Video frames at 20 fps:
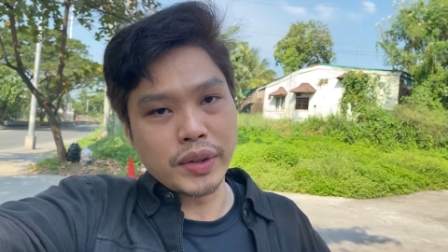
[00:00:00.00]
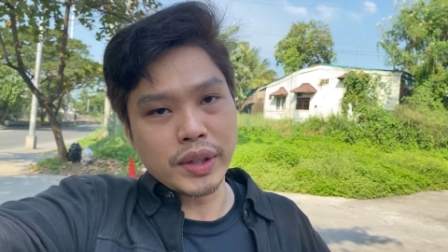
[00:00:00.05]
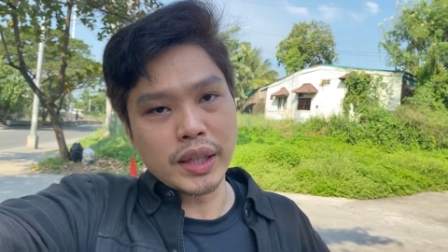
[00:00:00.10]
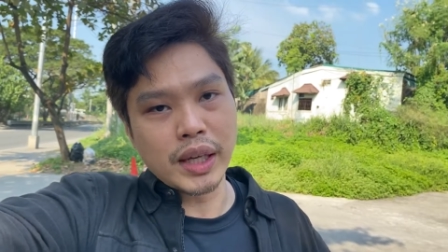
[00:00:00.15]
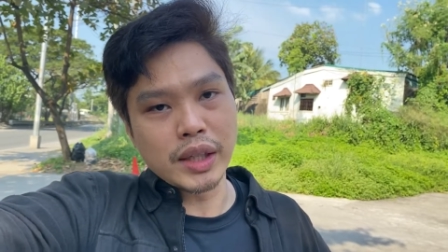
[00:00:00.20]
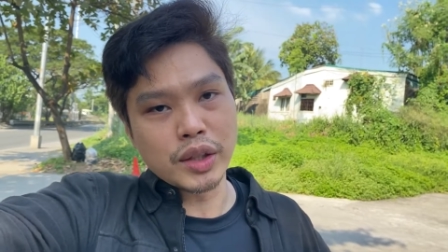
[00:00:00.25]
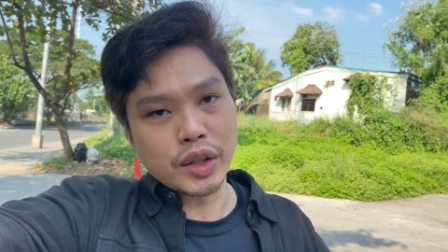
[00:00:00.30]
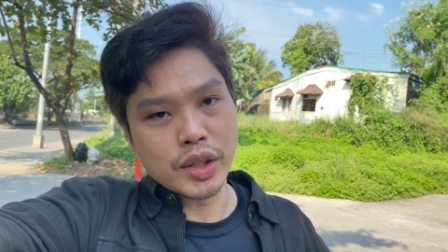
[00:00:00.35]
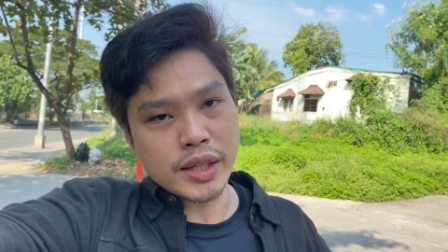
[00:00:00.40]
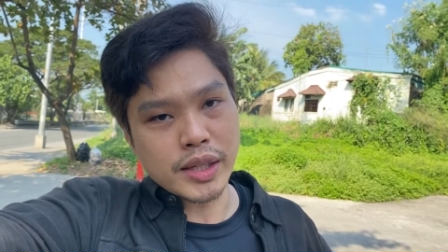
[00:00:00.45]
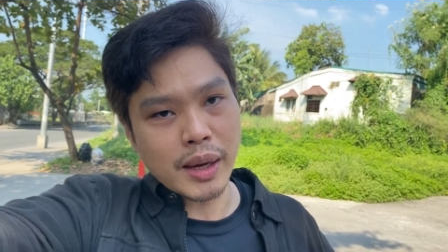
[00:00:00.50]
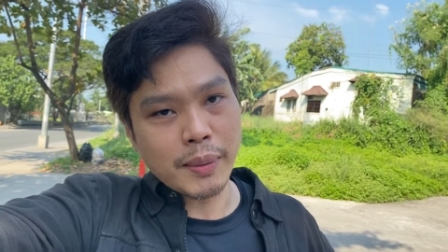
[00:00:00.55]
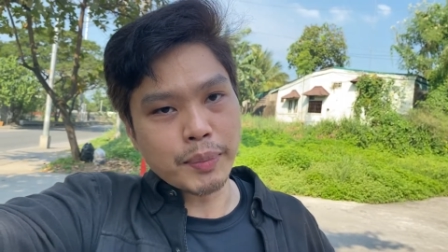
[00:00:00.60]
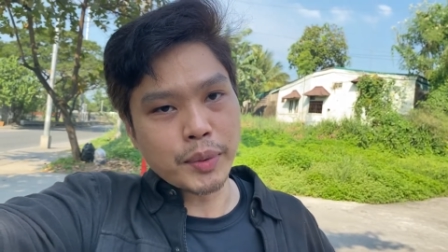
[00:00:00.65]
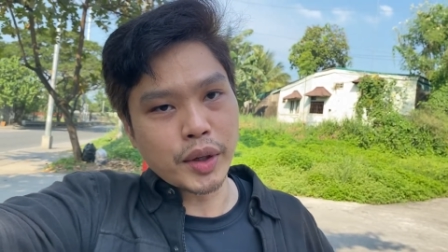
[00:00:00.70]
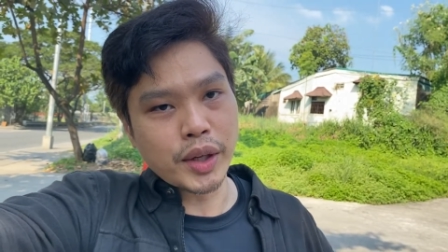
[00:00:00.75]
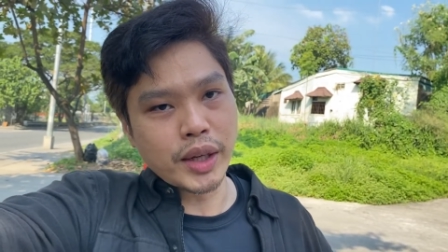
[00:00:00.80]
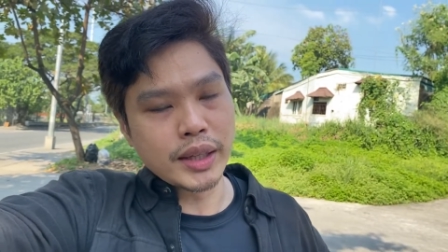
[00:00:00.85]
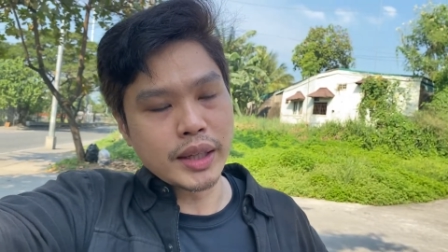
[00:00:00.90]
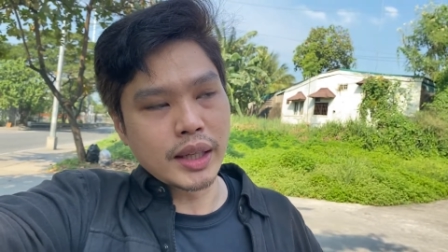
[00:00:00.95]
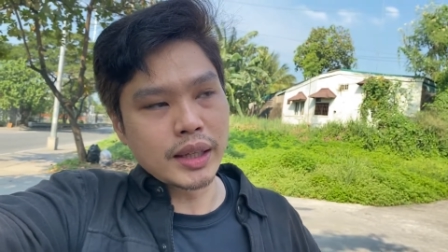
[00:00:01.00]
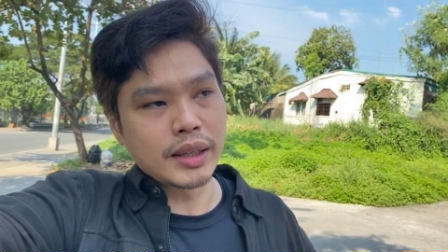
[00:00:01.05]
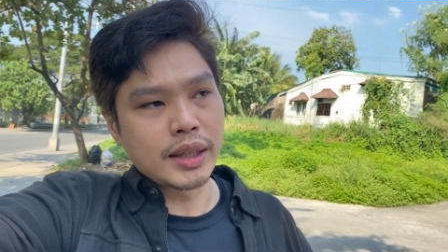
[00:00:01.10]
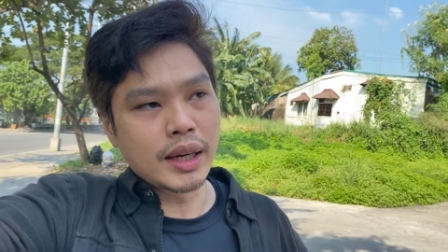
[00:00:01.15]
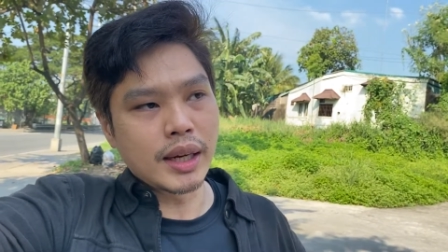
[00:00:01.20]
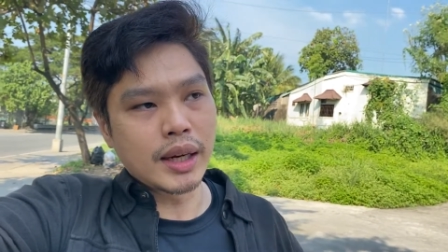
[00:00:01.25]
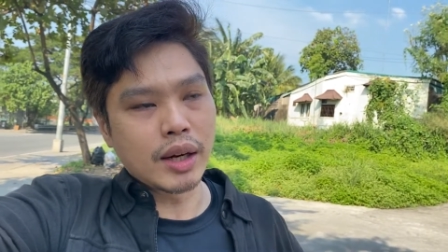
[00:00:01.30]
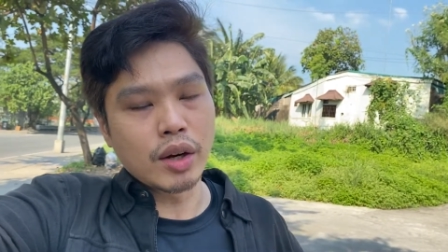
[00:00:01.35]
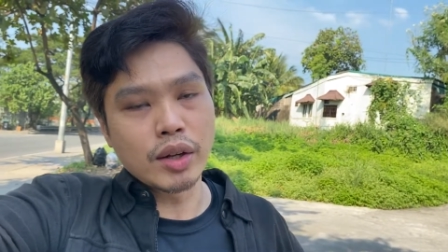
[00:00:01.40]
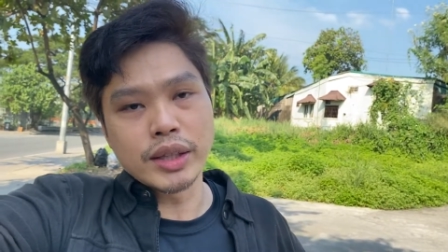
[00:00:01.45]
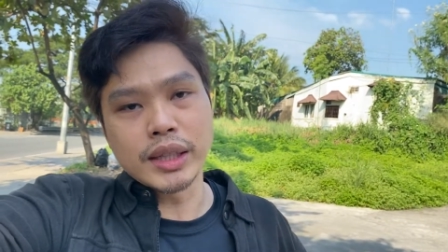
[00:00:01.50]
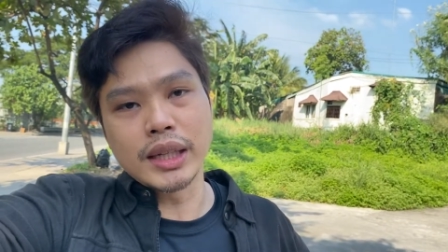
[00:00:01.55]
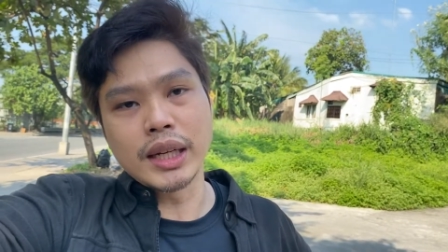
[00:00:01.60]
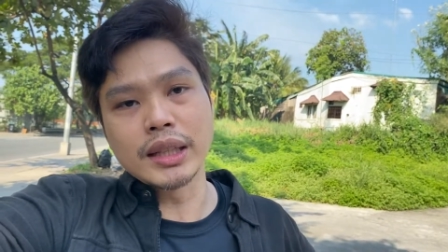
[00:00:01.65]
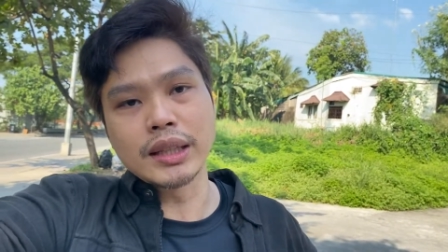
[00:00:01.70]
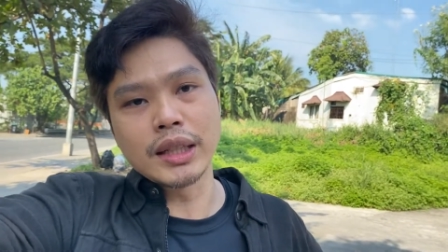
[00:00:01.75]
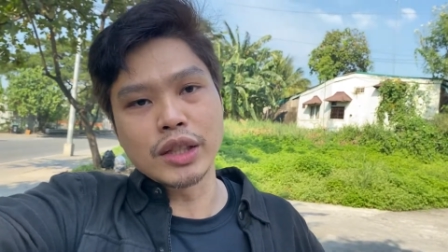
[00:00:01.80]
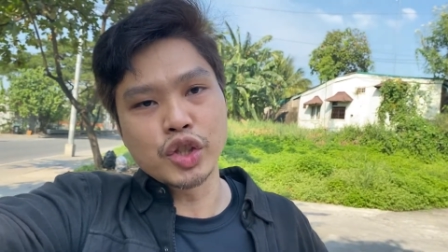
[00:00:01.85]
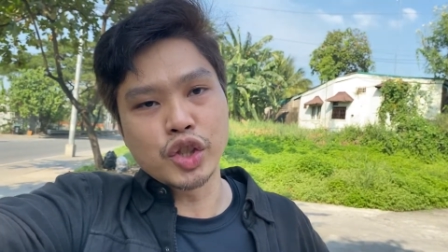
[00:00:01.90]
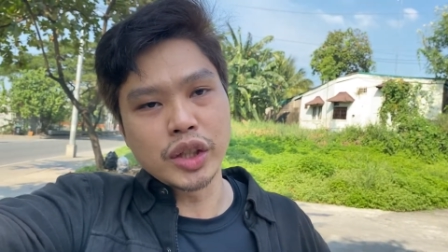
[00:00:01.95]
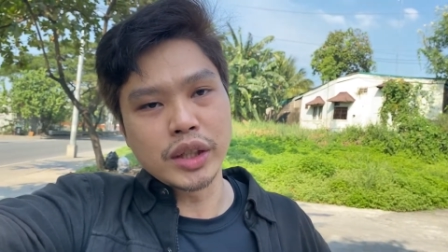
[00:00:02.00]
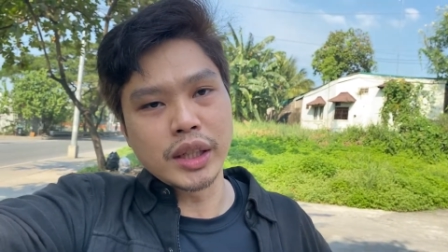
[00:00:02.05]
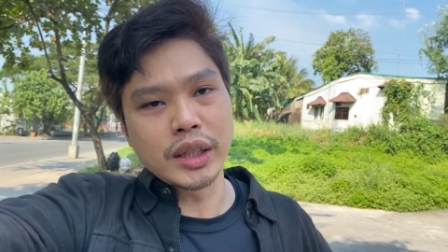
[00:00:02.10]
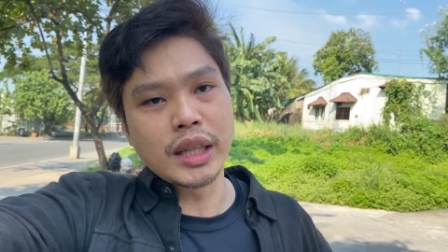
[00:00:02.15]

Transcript: the Interceptor, and then the Continental GT,